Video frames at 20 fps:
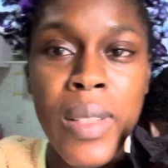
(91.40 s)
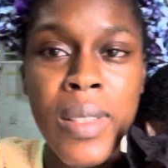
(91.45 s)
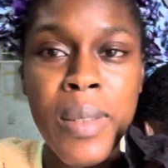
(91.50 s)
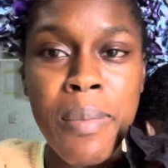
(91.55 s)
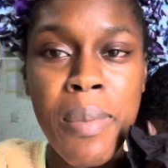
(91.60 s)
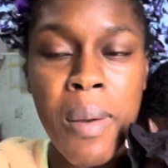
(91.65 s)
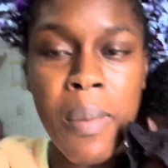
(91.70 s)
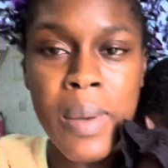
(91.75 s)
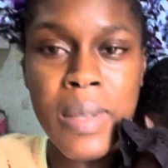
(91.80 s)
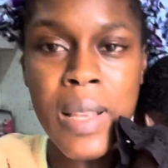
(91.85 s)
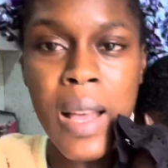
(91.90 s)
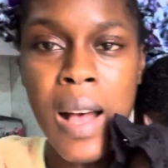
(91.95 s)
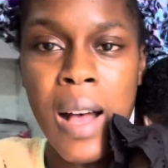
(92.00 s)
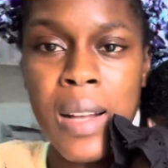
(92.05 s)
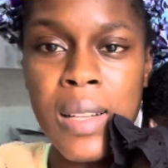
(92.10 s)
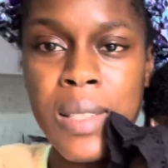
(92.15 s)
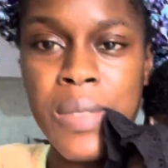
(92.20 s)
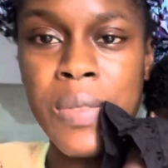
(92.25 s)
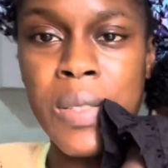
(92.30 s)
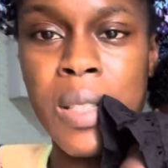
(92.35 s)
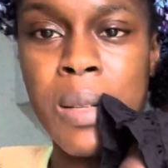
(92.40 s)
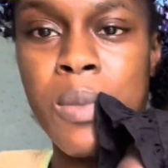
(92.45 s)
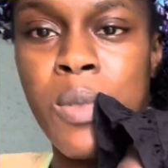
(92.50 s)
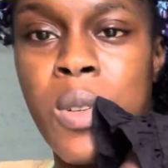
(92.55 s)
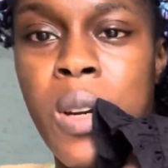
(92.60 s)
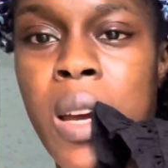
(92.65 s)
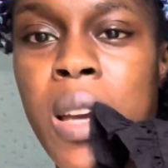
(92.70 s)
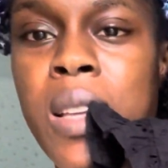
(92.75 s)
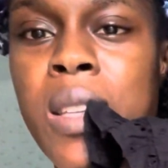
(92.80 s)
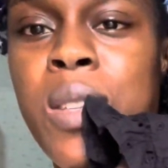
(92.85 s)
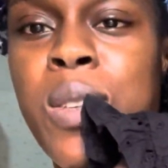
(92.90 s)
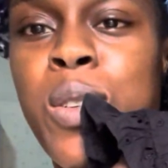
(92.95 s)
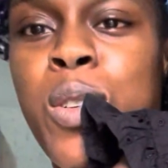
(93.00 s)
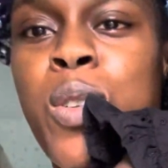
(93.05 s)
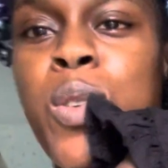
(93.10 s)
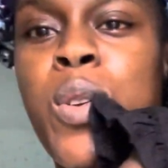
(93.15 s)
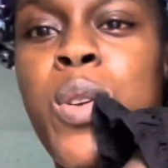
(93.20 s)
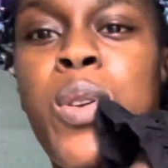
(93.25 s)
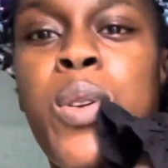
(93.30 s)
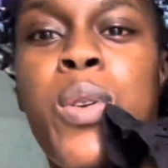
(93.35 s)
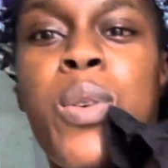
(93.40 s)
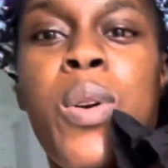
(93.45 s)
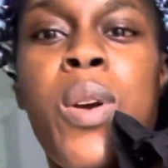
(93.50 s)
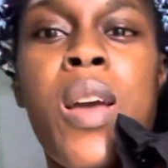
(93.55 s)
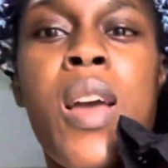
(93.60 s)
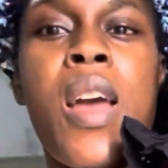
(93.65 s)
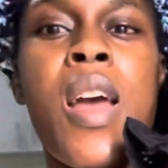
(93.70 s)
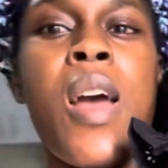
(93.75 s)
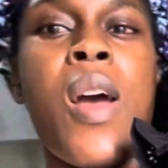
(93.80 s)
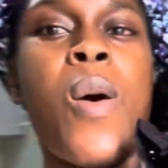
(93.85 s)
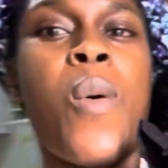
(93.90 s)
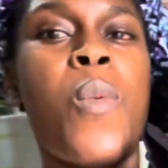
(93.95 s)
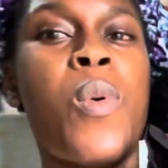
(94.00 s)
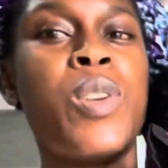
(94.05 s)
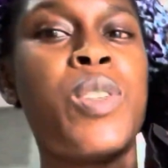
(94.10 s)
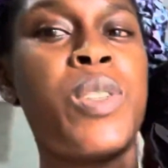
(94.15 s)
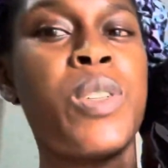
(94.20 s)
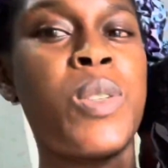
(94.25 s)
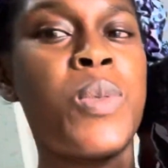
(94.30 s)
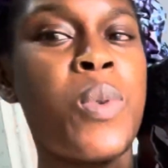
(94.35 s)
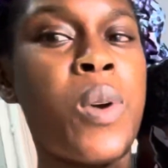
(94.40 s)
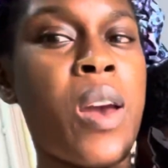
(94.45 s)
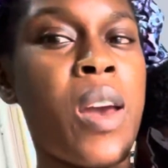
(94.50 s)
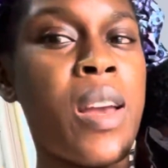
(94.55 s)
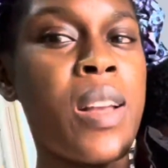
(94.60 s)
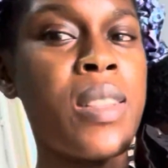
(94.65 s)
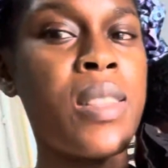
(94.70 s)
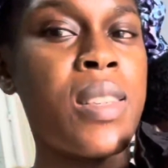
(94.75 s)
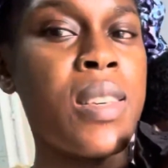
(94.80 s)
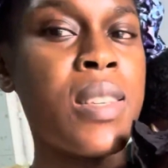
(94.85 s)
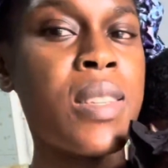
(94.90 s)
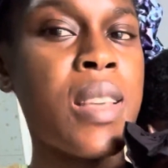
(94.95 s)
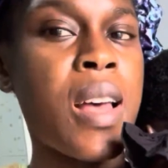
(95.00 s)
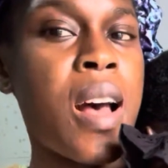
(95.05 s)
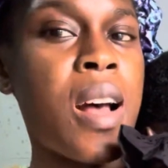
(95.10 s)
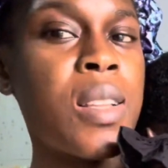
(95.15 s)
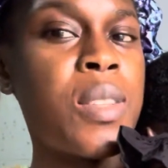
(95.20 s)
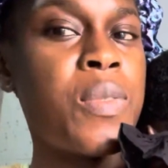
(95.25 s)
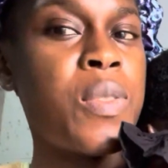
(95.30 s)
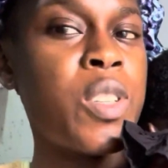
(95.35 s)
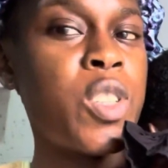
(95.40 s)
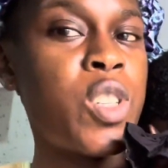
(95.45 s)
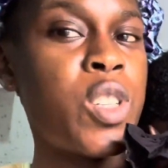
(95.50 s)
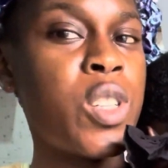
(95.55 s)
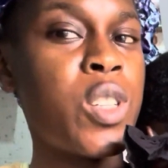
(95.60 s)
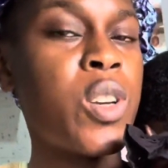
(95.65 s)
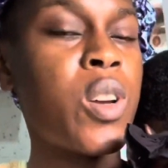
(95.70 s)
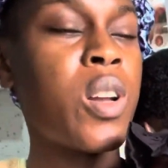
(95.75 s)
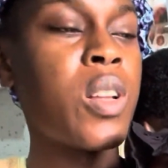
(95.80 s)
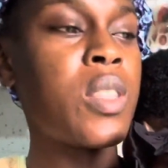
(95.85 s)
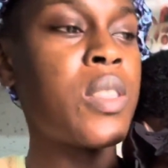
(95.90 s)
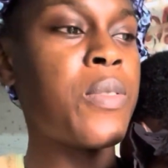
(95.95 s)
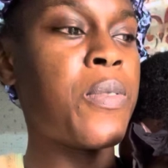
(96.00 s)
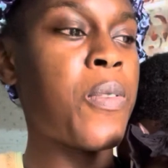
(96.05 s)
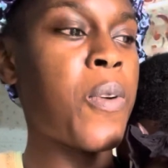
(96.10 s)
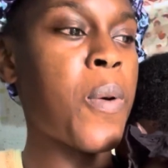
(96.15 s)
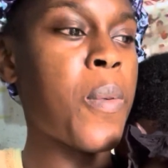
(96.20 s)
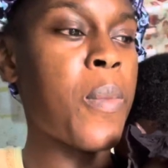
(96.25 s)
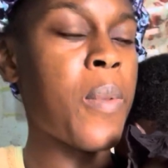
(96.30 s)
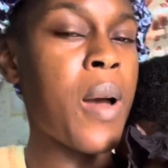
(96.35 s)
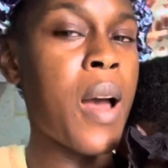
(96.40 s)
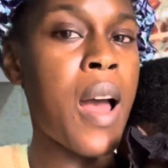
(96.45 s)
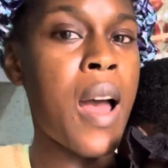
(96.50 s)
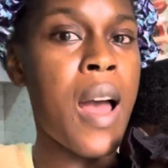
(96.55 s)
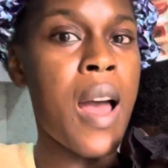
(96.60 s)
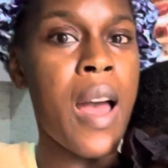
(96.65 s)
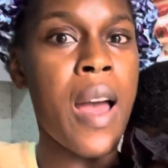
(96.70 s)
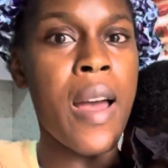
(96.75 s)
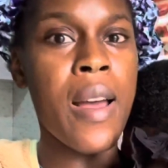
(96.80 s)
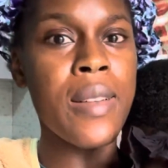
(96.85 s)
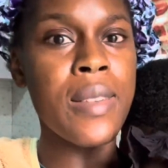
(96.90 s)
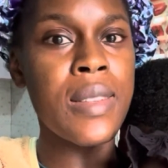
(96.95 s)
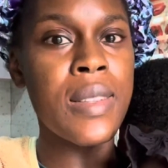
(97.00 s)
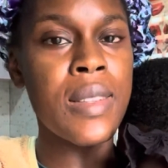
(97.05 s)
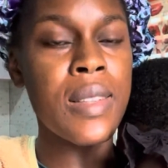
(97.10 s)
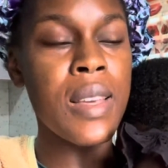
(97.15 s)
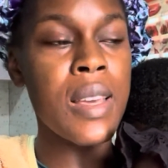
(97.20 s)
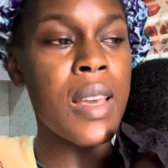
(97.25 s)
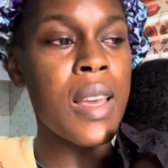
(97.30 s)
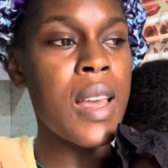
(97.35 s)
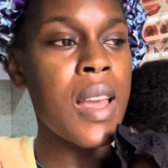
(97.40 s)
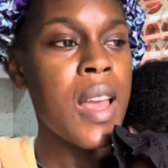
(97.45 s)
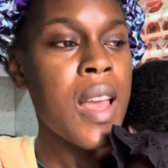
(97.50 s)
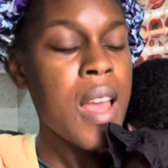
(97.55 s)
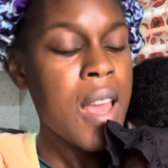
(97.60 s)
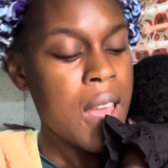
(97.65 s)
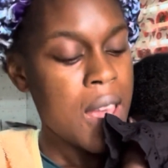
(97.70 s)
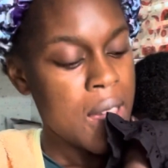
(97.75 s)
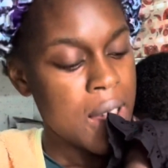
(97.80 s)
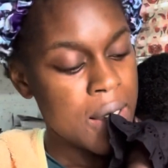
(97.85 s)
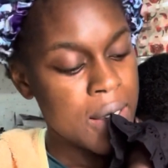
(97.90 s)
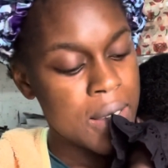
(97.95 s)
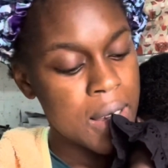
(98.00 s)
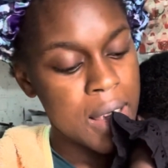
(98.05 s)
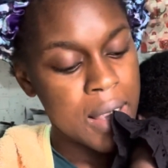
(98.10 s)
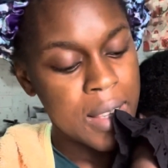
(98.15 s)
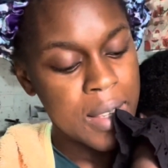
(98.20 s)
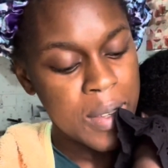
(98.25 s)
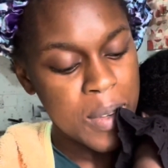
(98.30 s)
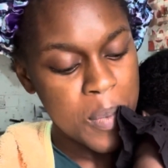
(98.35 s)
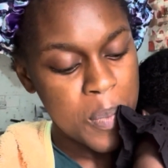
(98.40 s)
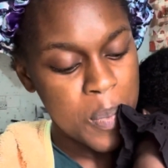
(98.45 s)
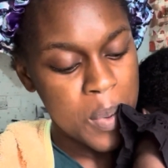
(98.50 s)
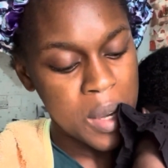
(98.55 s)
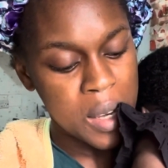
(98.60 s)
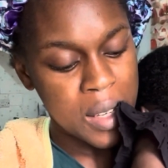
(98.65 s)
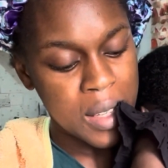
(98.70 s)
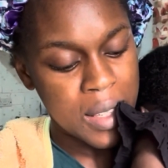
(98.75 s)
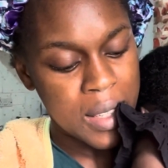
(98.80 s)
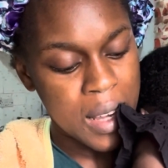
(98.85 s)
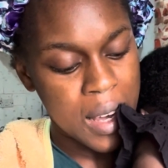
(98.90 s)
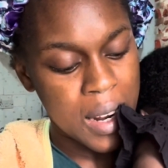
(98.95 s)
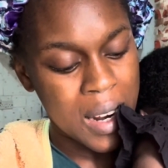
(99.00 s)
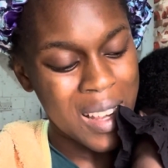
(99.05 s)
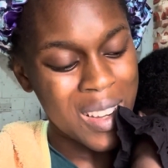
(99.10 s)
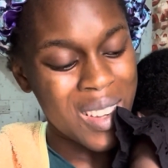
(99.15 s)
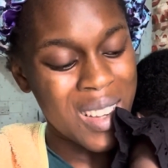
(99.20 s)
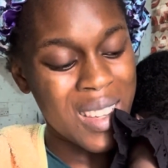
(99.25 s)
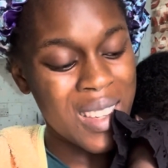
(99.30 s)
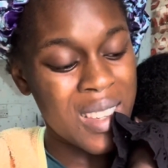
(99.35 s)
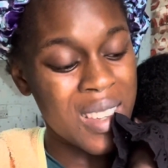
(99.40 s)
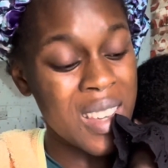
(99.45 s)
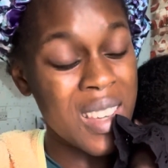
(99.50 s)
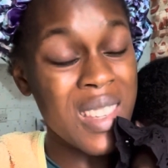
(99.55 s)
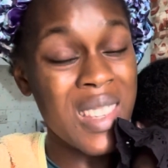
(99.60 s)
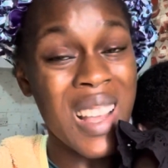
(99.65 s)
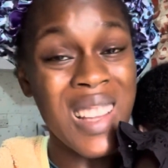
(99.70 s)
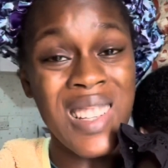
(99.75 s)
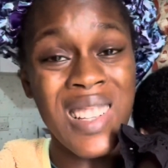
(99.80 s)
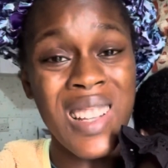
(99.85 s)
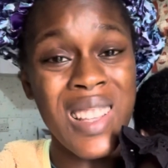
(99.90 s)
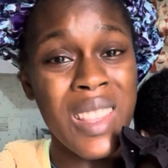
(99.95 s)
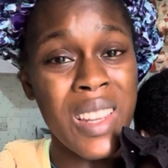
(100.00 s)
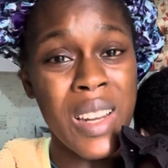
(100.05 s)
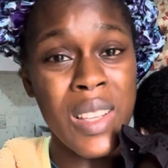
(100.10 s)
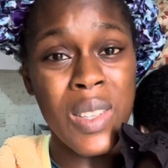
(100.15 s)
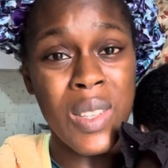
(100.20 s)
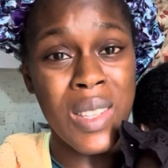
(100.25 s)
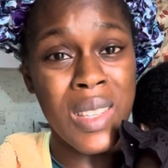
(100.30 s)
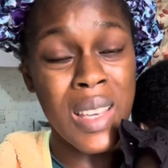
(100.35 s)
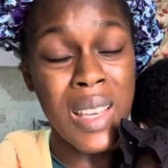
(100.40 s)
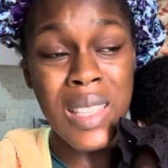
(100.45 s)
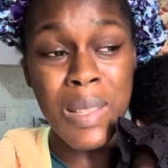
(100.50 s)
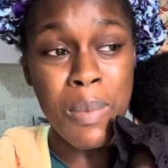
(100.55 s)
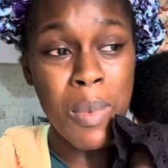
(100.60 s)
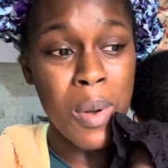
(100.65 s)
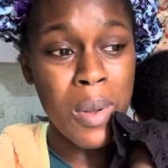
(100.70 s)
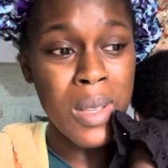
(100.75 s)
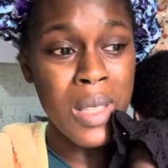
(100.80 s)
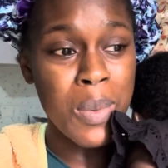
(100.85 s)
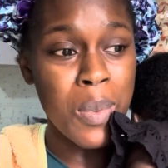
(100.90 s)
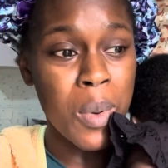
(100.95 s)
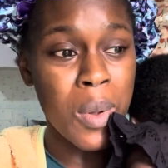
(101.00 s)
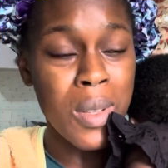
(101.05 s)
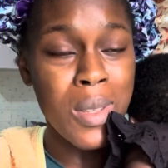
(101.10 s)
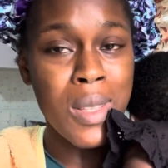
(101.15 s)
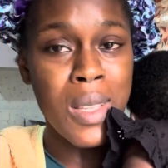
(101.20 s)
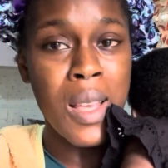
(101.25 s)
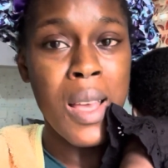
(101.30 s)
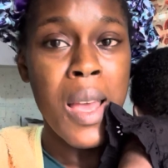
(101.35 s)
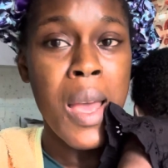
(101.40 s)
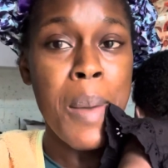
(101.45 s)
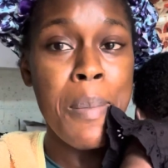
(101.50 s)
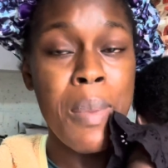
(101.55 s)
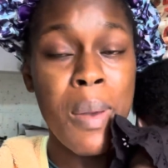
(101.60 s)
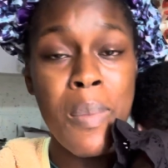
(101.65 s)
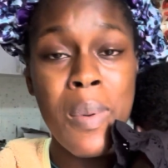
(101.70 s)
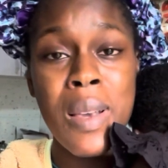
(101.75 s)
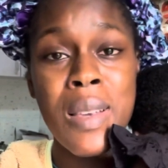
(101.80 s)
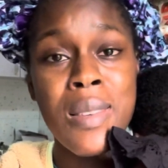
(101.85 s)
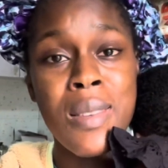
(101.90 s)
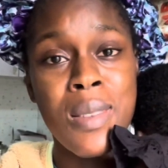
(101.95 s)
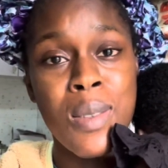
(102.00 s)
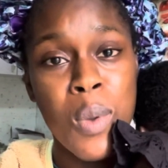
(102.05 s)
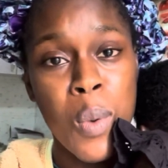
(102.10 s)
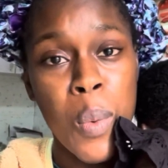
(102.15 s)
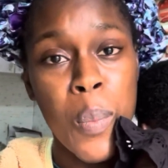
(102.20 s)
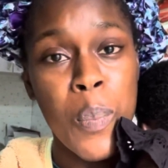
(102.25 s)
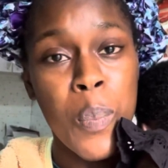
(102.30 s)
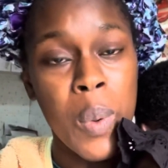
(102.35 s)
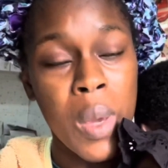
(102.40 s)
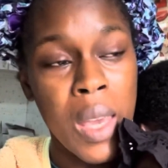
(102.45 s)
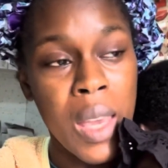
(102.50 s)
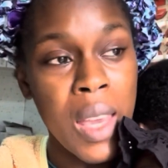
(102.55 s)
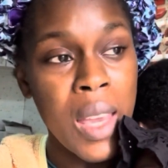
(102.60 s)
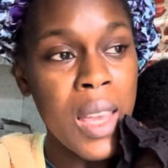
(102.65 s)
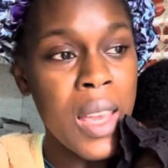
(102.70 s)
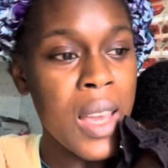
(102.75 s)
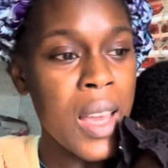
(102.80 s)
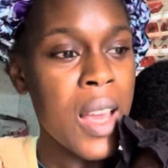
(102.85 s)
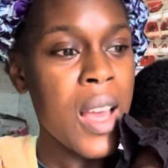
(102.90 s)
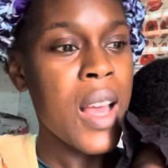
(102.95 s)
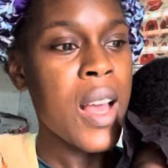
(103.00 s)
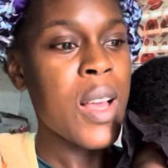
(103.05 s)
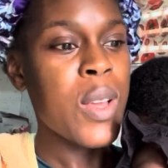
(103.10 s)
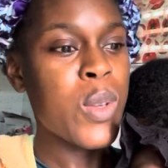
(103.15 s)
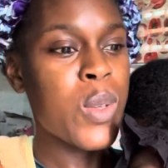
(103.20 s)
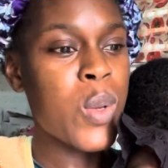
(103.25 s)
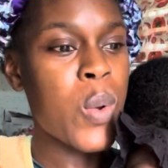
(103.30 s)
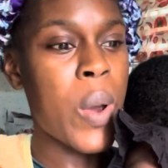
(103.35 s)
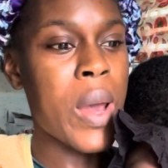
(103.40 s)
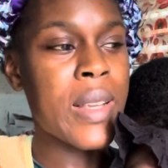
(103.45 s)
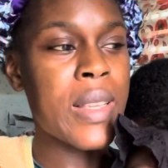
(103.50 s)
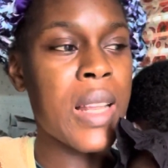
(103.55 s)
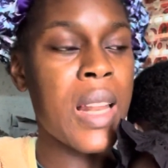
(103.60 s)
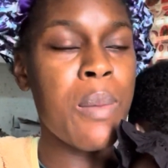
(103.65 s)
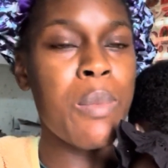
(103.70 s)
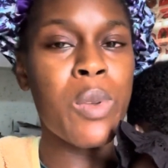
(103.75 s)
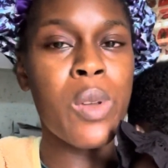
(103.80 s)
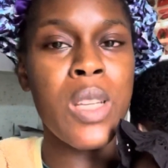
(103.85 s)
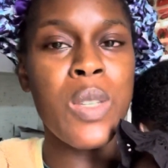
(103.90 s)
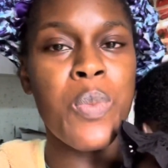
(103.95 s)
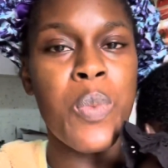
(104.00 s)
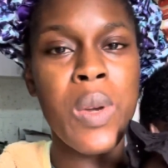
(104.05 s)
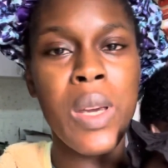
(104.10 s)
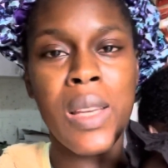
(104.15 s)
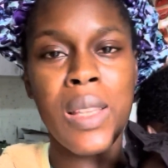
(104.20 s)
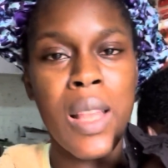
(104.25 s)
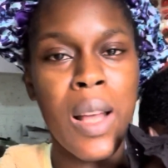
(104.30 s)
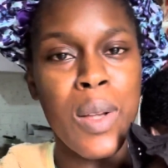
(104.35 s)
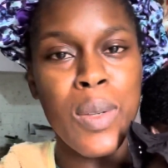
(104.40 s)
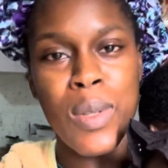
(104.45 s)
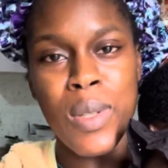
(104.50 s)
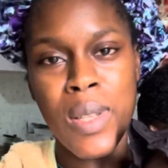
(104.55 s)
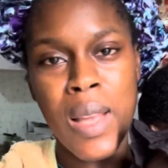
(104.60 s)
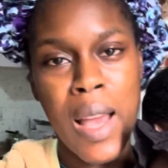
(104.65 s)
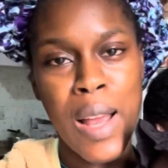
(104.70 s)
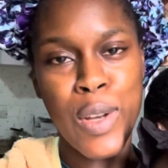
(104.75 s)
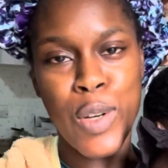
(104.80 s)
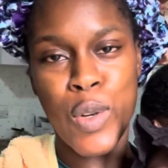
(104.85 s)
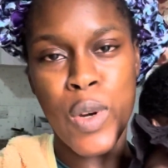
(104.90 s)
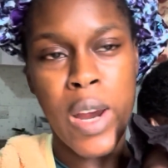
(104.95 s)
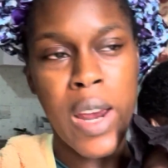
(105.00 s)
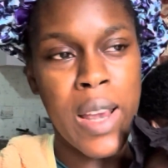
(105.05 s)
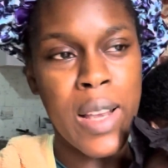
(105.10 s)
Baby's outfit, I'm trying to show you what she's wearing. This outfit she got from her auntie. Is a two-piece, and it's actually 3 to 6 months, but baby is so big. So I said, let me just bring it out today and try